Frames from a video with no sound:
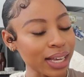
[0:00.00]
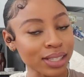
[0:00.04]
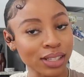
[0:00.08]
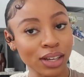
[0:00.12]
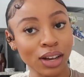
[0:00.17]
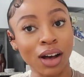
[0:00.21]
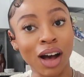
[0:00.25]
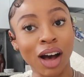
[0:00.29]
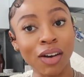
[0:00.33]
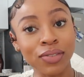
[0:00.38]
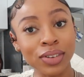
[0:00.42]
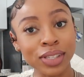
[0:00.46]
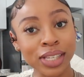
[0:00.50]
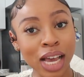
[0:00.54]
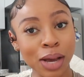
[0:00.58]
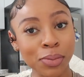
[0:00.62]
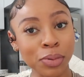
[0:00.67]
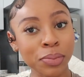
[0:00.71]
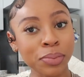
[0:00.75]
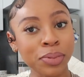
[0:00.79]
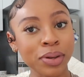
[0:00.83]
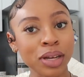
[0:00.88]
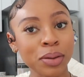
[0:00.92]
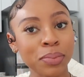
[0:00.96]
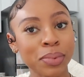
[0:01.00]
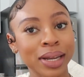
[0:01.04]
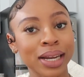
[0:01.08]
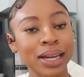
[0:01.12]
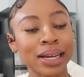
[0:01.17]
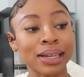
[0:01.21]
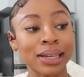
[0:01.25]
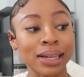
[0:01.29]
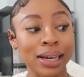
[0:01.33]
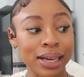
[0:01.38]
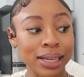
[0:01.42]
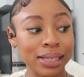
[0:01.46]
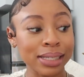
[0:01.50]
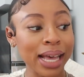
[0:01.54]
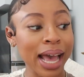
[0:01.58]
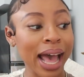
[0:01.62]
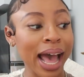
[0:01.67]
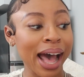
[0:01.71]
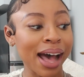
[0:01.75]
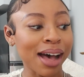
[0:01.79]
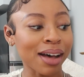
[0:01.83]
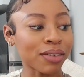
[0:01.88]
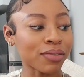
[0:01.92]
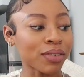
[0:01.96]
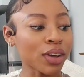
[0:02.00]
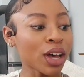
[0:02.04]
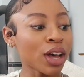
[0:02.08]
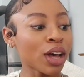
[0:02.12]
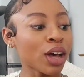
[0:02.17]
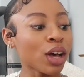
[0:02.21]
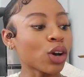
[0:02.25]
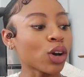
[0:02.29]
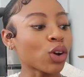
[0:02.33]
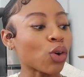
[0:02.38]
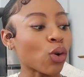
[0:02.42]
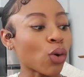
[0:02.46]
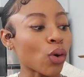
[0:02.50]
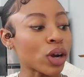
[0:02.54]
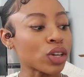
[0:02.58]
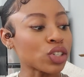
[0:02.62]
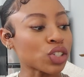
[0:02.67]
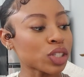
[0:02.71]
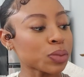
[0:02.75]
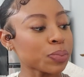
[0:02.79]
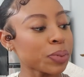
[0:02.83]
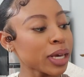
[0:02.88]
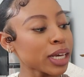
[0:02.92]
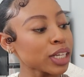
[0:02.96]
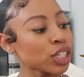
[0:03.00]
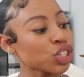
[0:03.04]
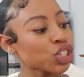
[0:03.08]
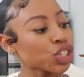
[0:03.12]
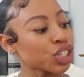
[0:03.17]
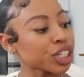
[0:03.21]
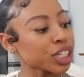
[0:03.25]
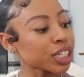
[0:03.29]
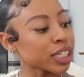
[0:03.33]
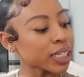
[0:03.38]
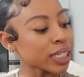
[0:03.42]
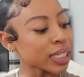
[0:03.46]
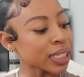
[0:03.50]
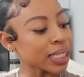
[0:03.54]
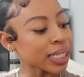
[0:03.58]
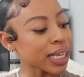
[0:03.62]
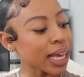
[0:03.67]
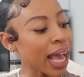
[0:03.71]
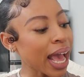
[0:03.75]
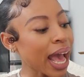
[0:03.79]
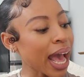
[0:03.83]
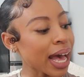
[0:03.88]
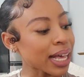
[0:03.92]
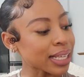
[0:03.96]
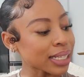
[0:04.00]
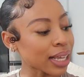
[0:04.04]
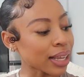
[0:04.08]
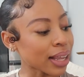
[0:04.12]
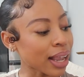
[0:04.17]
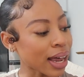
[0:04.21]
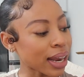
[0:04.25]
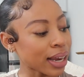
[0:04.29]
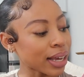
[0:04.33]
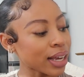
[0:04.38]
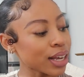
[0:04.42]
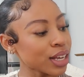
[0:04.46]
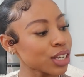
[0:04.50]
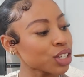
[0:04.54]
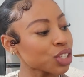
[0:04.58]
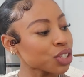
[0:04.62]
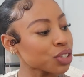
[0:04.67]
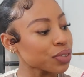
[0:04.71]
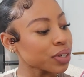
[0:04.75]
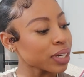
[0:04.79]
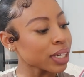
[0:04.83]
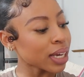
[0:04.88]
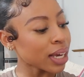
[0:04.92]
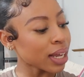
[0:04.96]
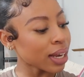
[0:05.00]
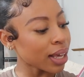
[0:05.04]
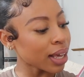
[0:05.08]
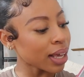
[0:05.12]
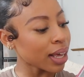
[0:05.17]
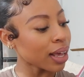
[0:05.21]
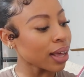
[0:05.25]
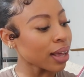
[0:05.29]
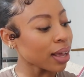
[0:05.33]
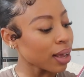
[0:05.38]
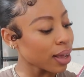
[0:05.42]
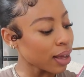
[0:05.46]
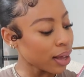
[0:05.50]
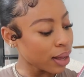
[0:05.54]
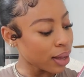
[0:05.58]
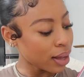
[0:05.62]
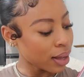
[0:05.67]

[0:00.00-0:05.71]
It's a coffee table book, but it does have gorgeous pictures. It has a lot of history in it.